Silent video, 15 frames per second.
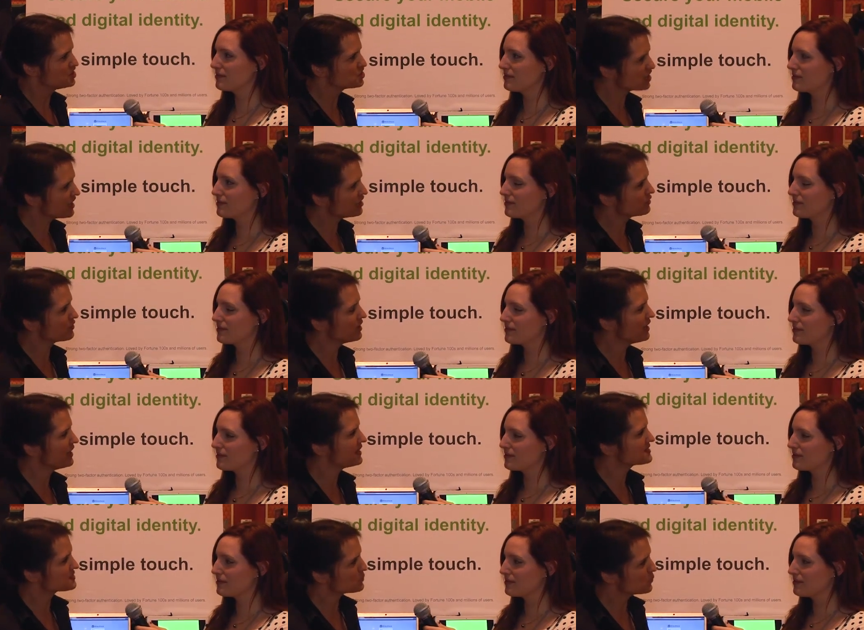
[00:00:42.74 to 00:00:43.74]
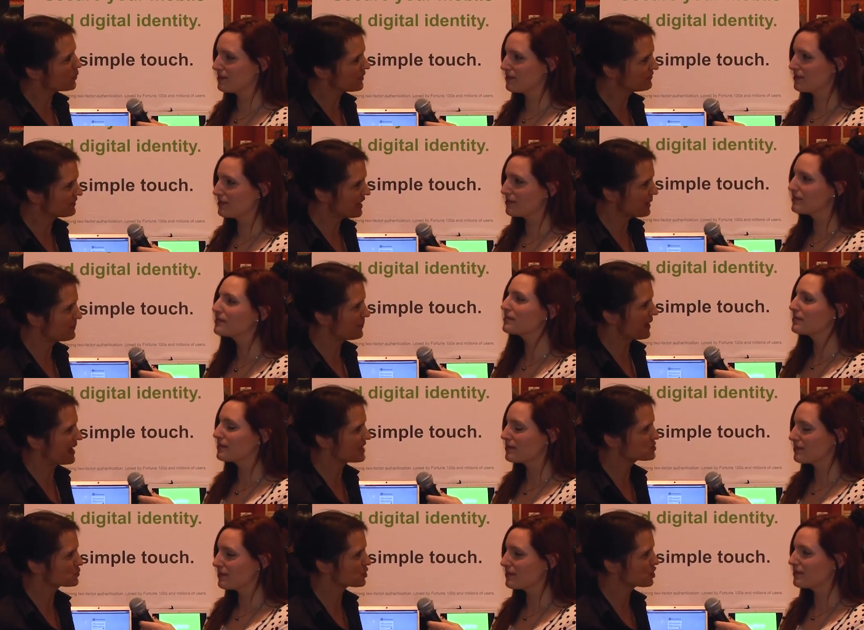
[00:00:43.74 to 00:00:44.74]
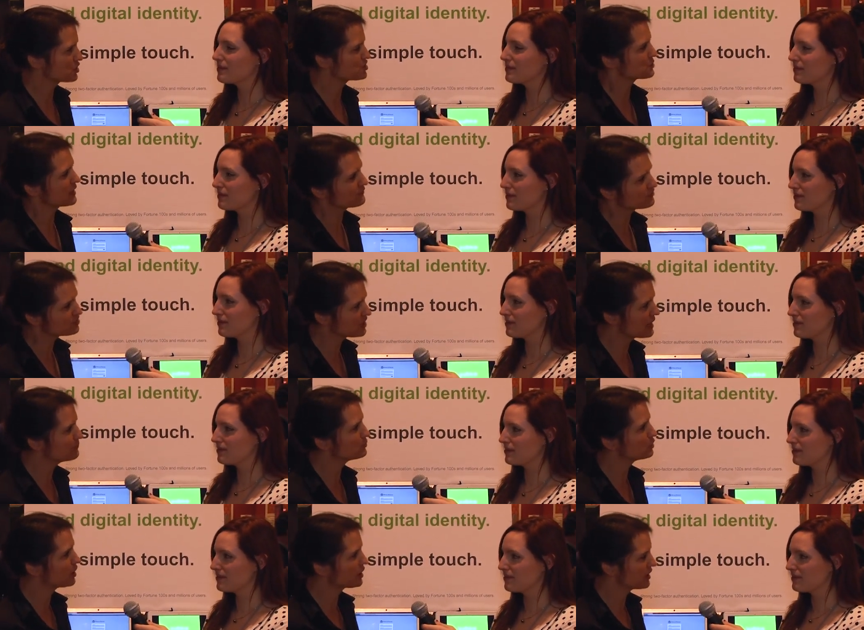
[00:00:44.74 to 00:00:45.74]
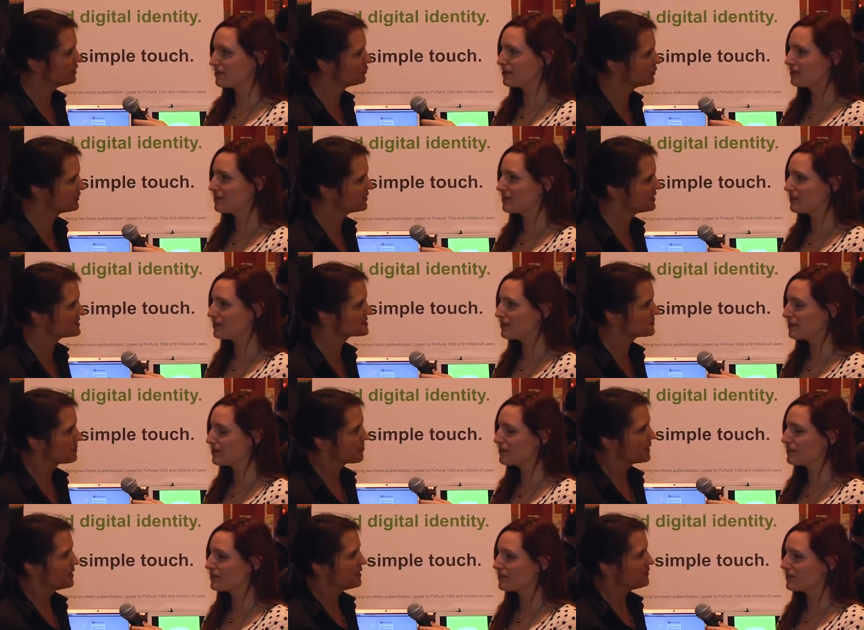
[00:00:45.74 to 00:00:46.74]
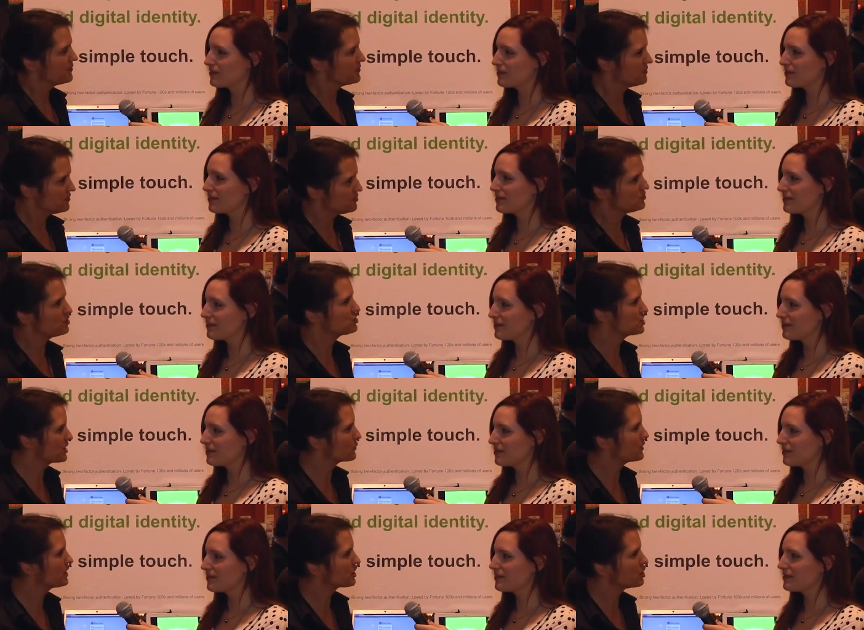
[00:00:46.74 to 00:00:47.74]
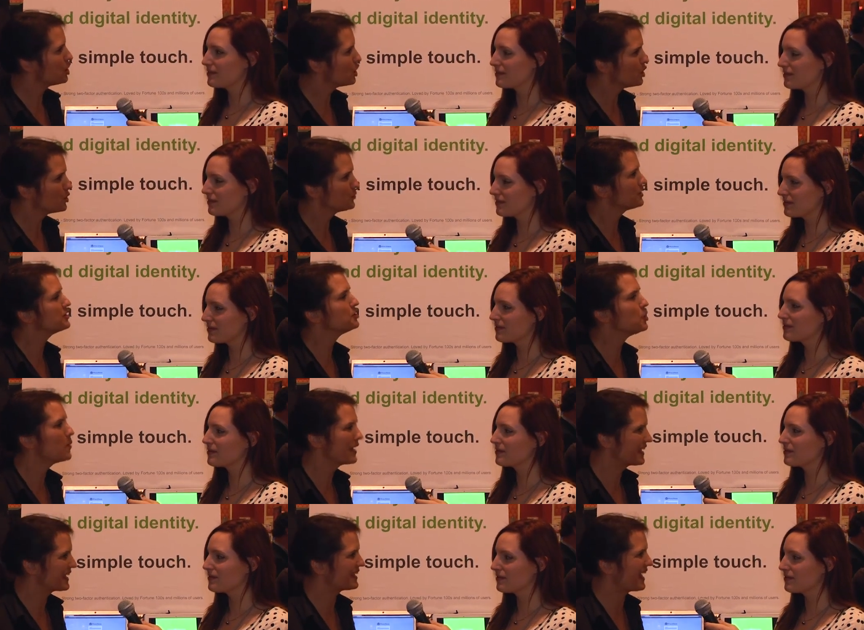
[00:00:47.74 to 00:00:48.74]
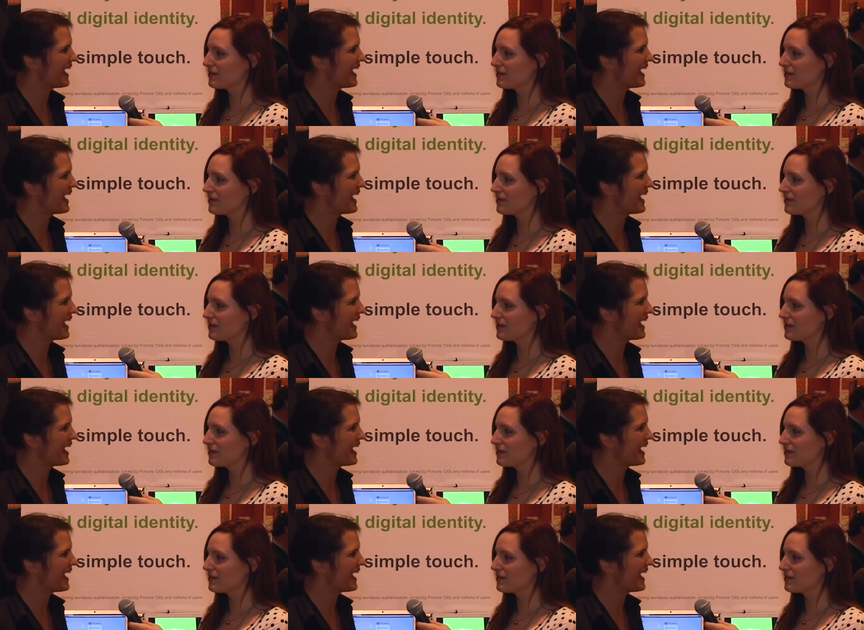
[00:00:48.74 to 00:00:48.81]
Speaker 1: generates a one-time password, so every time you log in with this, you generate a code that no one can